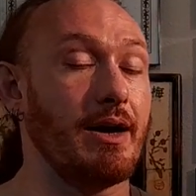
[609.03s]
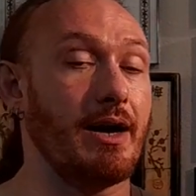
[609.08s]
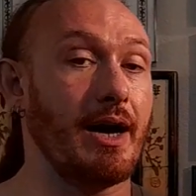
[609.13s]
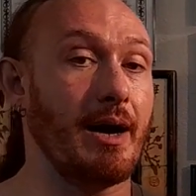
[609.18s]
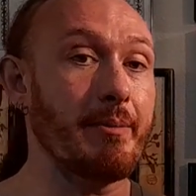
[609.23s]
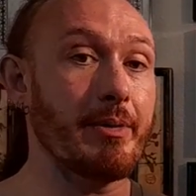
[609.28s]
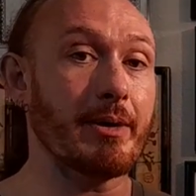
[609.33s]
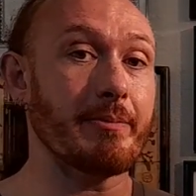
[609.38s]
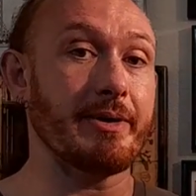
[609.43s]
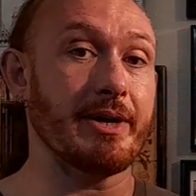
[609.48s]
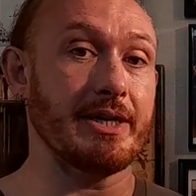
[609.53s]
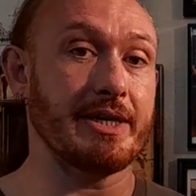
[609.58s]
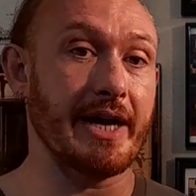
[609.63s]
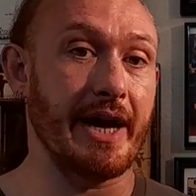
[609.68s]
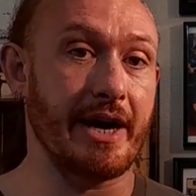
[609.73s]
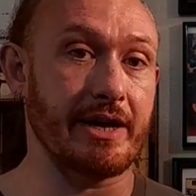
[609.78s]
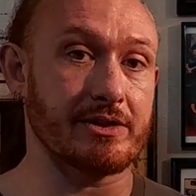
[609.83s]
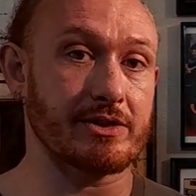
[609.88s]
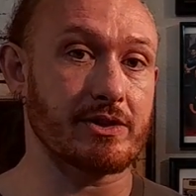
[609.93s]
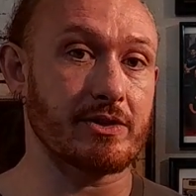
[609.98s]
I'm going to be a
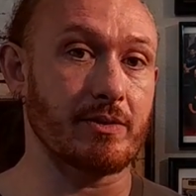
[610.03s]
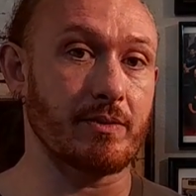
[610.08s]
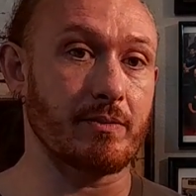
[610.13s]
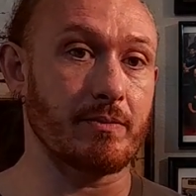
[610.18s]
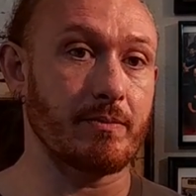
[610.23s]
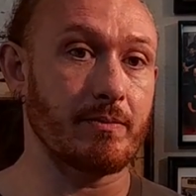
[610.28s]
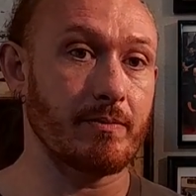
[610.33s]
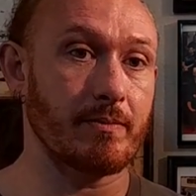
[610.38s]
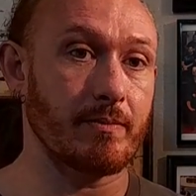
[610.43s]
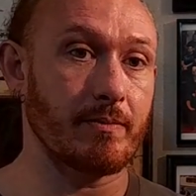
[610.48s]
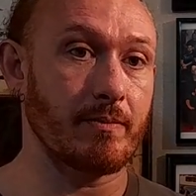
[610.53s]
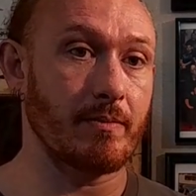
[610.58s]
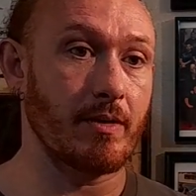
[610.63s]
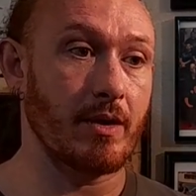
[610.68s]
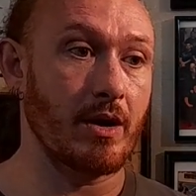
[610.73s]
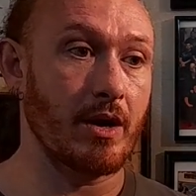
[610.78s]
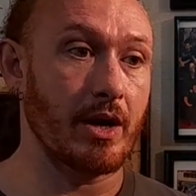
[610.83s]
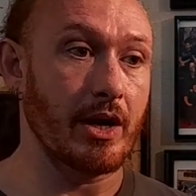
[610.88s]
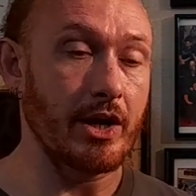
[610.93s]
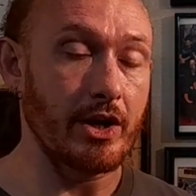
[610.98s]
dad soon.
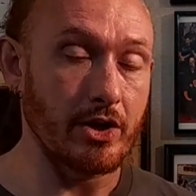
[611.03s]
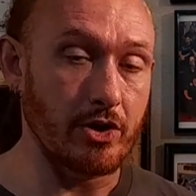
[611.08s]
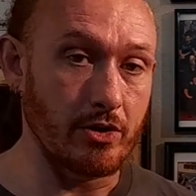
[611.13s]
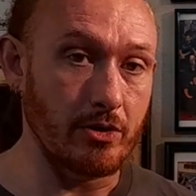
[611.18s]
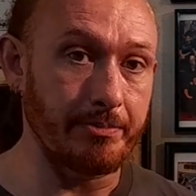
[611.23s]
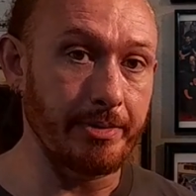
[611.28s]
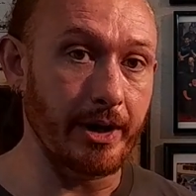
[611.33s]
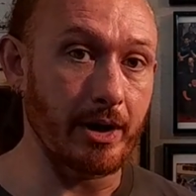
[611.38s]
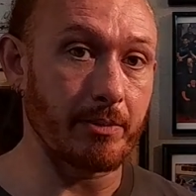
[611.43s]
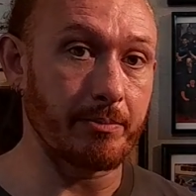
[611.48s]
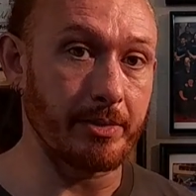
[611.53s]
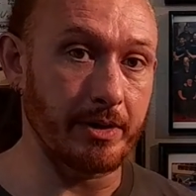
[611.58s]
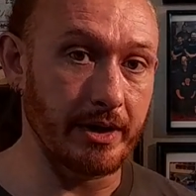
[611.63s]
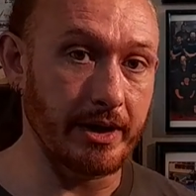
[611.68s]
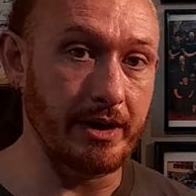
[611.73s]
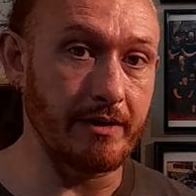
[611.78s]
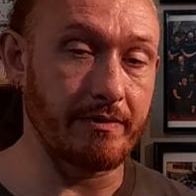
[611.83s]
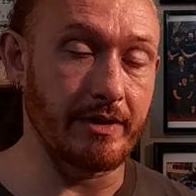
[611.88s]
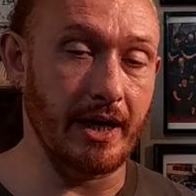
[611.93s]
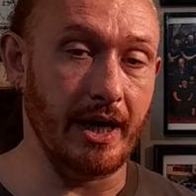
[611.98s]
You better
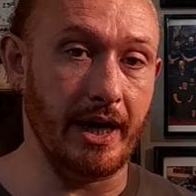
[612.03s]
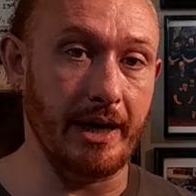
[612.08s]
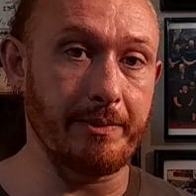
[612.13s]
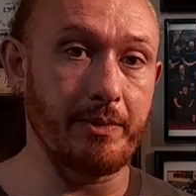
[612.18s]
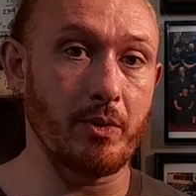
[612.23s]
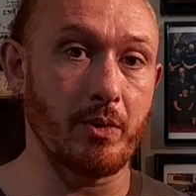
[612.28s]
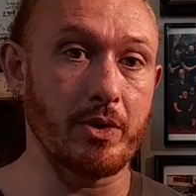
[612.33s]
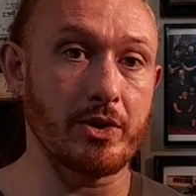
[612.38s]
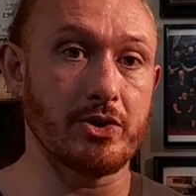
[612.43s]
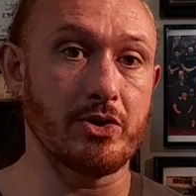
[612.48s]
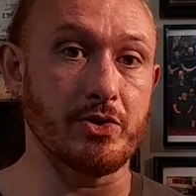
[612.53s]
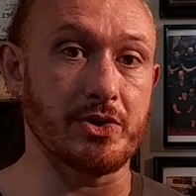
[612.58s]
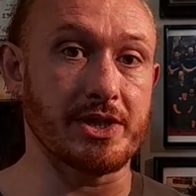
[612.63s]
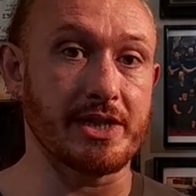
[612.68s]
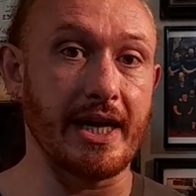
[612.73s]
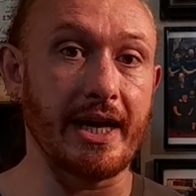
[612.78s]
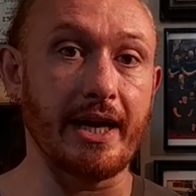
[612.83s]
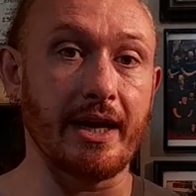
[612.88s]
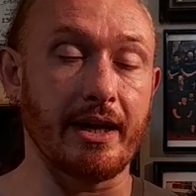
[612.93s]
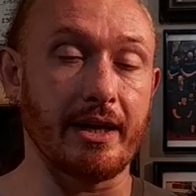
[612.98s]
believe that I'm going to
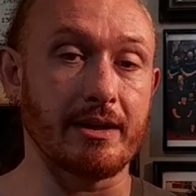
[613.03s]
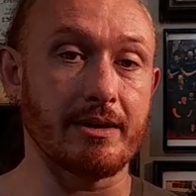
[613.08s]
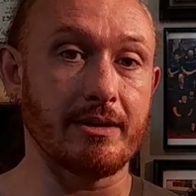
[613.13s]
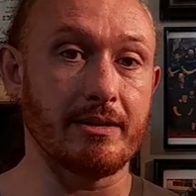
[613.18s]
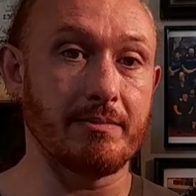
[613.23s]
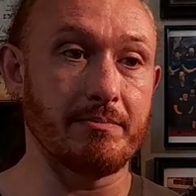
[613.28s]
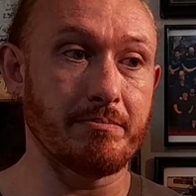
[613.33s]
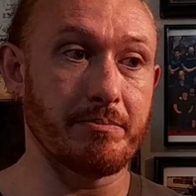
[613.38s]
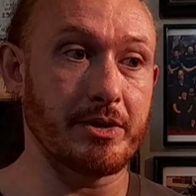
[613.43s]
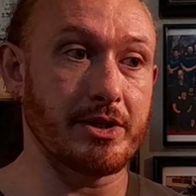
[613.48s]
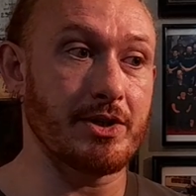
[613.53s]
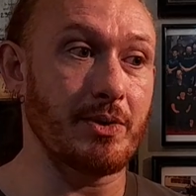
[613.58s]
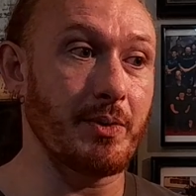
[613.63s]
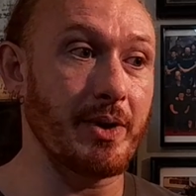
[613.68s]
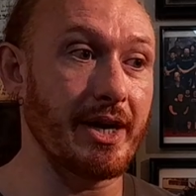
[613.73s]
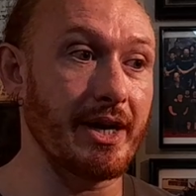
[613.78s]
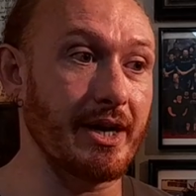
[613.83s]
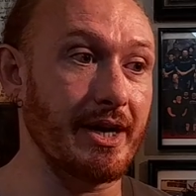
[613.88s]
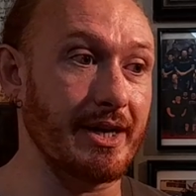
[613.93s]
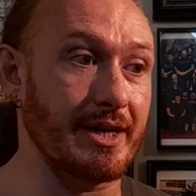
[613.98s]
stand
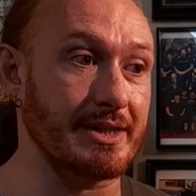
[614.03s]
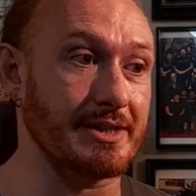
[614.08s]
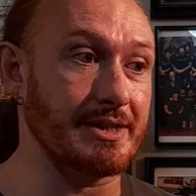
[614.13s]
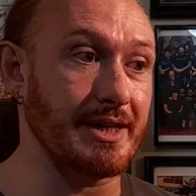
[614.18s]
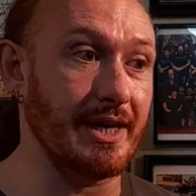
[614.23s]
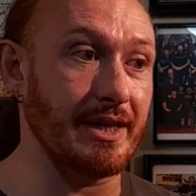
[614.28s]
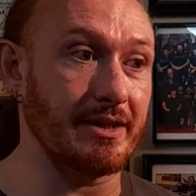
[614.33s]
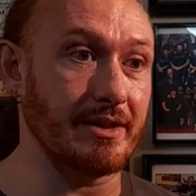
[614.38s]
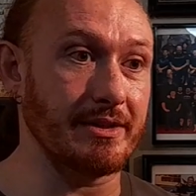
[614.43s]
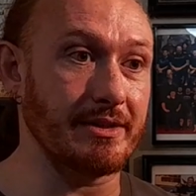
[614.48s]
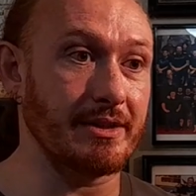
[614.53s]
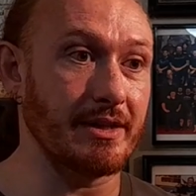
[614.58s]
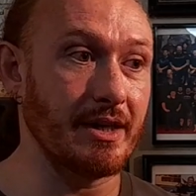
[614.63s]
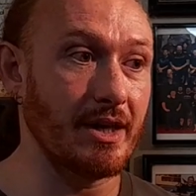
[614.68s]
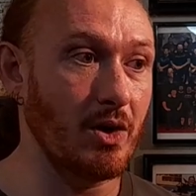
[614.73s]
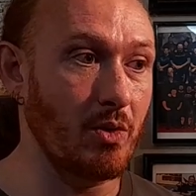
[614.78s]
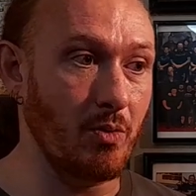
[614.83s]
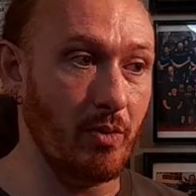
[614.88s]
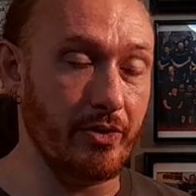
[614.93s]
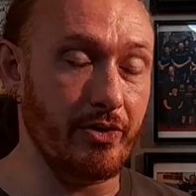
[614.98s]
between an assailant,
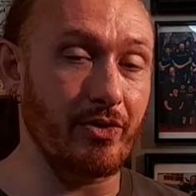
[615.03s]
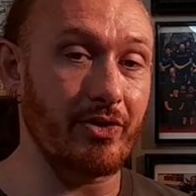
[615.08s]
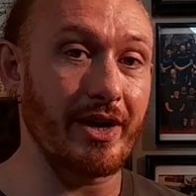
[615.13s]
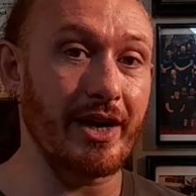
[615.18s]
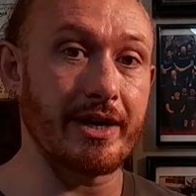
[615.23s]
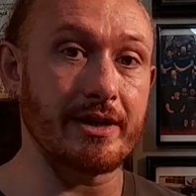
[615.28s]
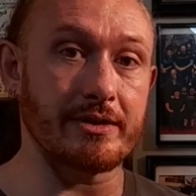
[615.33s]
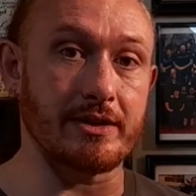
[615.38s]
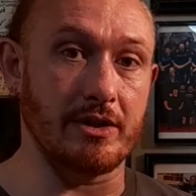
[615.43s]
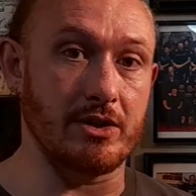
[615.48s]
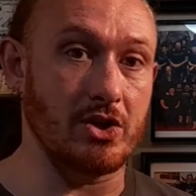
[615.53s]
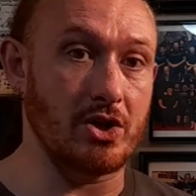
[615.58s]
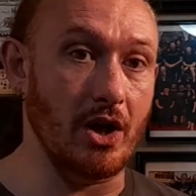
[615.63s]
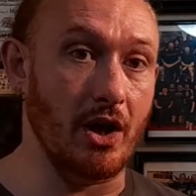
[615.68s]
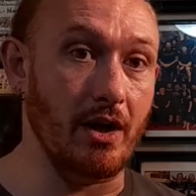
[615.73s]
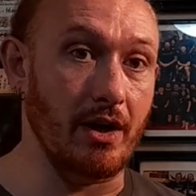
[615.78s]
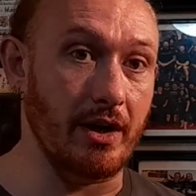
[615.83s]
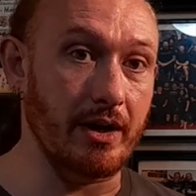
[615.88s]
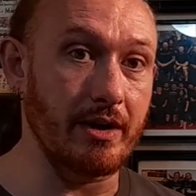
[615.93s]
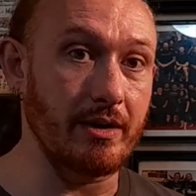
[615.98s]
whether that is a
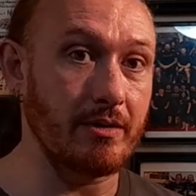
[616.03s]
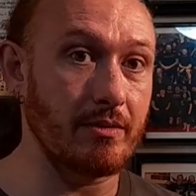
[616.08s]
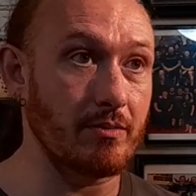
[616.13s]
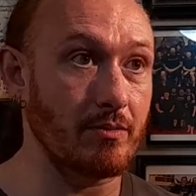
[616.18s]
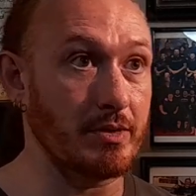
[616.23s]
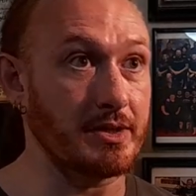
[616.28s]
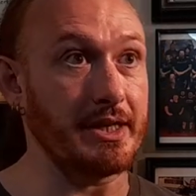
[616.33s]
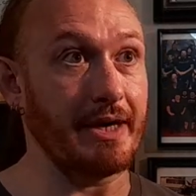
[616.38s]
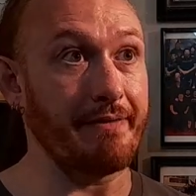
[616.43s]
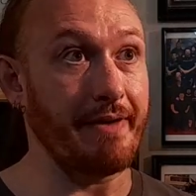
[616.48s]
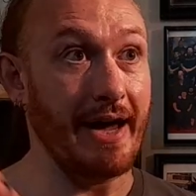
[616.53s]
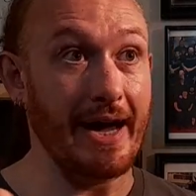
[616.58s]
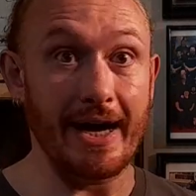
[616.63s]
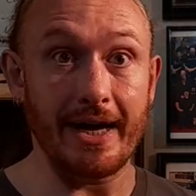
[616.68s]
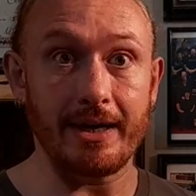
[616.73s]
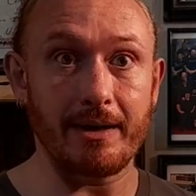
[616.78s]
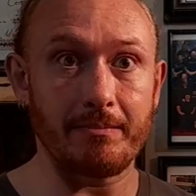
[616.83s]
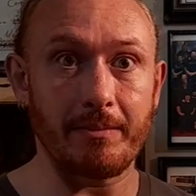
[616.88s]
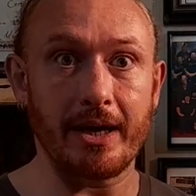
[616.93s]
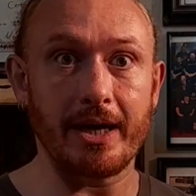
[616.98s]
dog, which I've
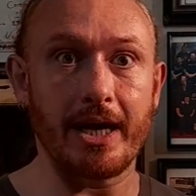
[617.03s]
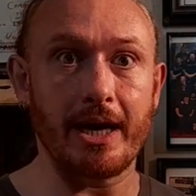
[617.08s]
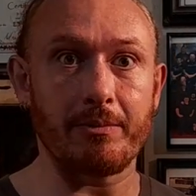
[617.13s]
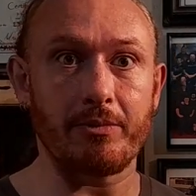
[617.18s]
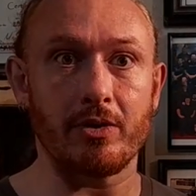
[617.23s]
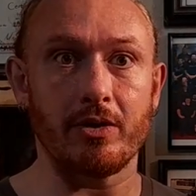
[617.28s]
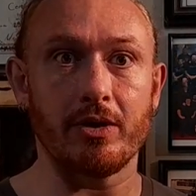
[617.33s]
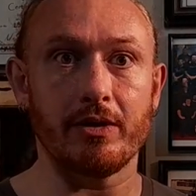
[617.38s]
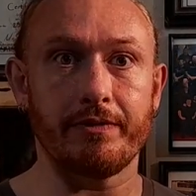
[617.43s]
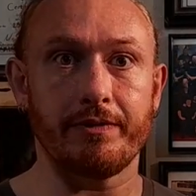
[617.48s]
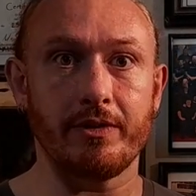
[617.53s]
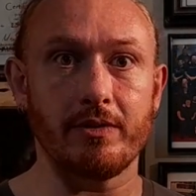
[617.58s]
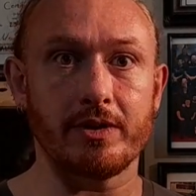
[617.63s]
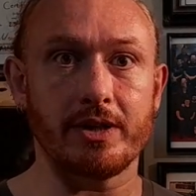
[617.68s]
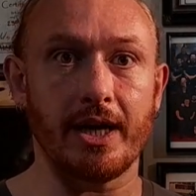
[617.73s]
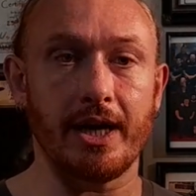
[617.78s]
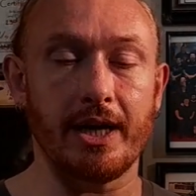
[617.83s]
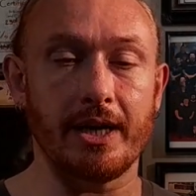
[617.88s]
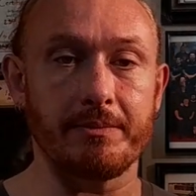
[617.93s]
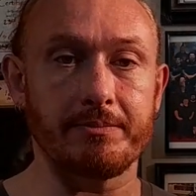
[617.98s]
had in my neighborhood a few
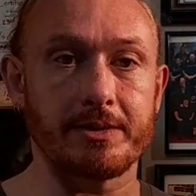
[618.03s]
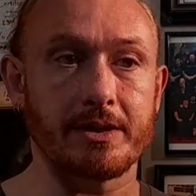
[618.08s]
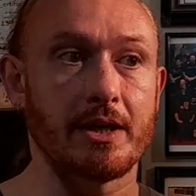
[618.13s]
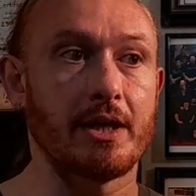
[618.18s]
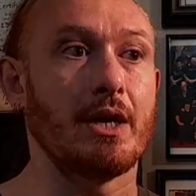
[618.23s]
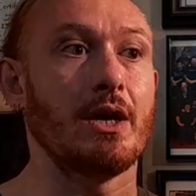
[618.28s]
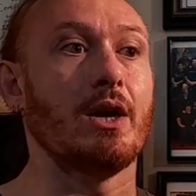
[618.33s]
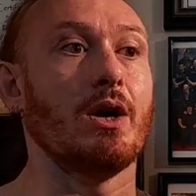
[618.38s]
times,